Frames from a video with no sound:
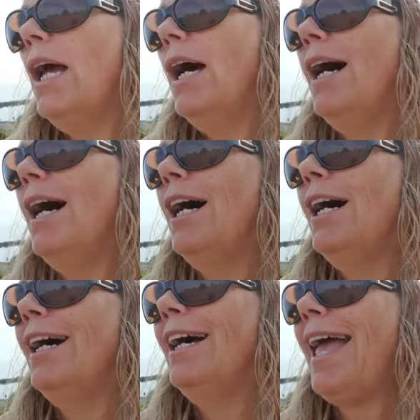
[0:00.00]

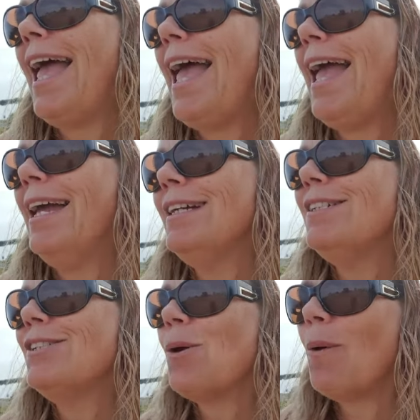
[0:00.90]
Uh,
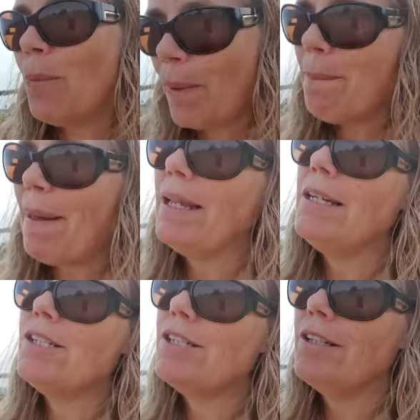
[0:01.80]
and so I went back
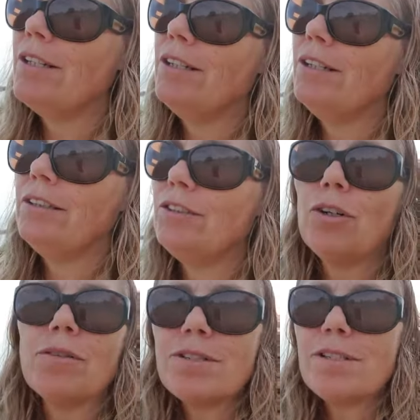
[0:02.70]
into the
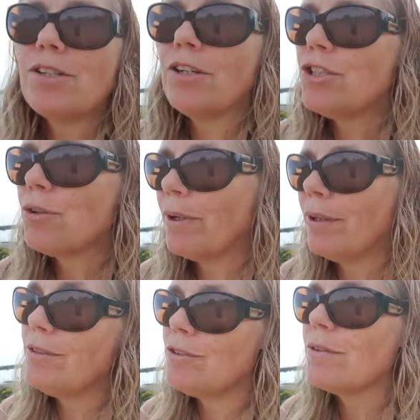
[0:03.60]
doctor's
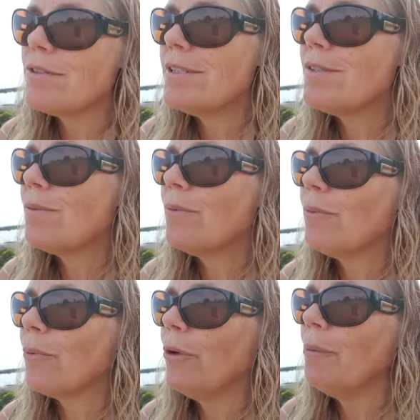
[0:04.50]
surgery, uh, doctor's
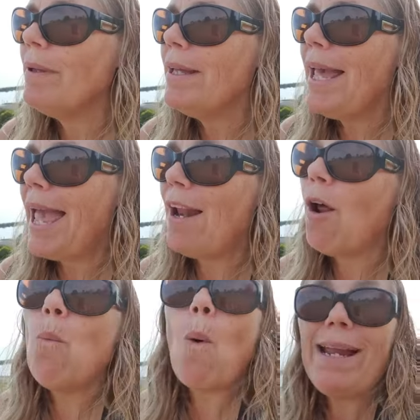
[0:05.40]
room, and
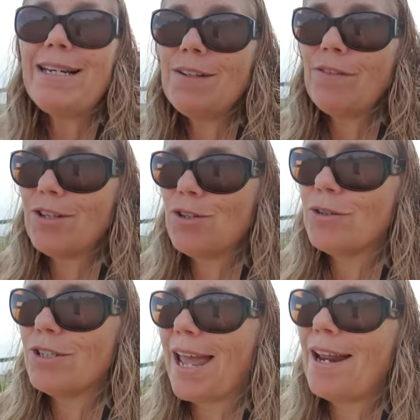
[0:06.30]
I'm waiting for the
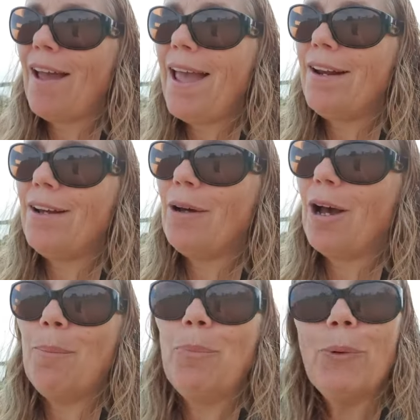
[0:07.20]
doctor, and I had a,
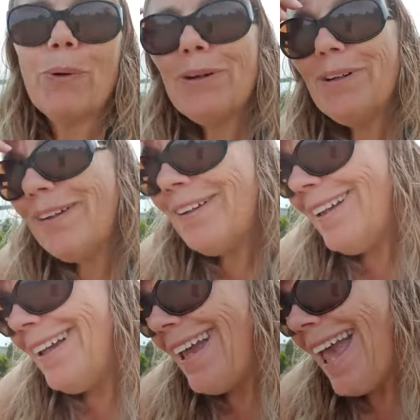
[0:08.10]
a book.
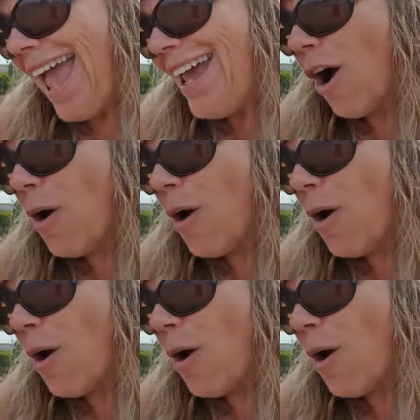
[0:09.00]
And I